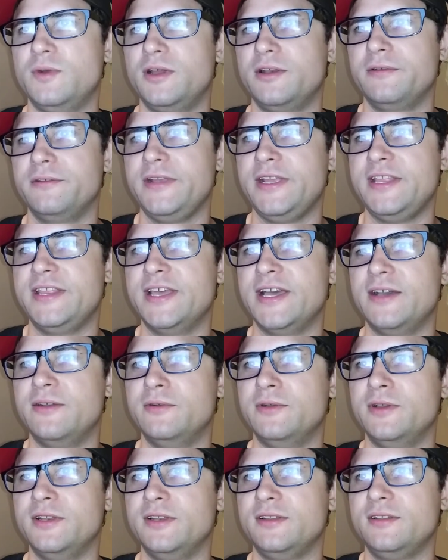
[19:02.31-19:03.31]
want to read that
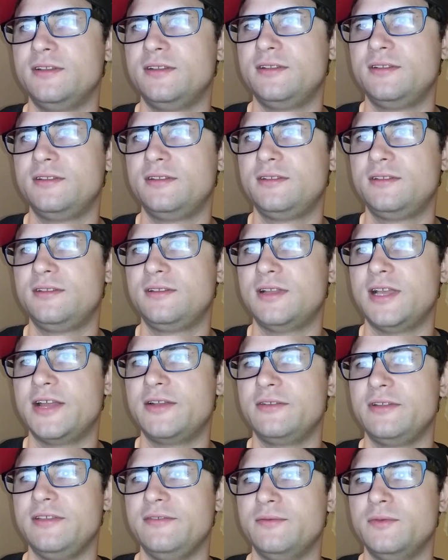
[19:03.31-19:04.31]
one. I
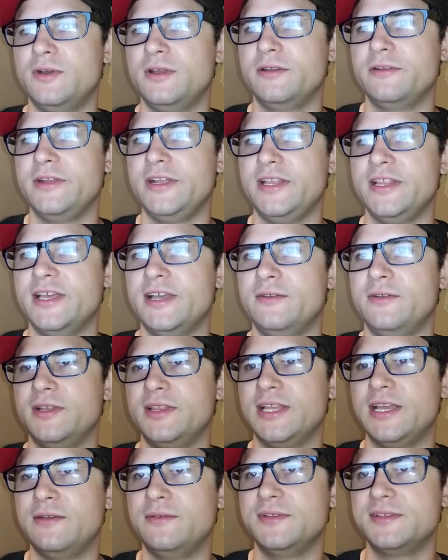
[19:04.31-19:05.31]
don't even want to read that one.
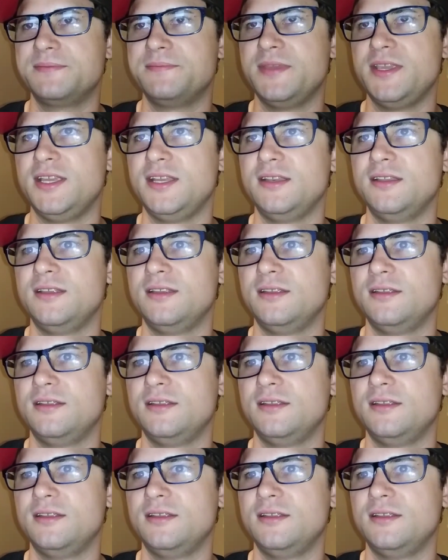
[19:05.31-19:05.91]
That one's mean.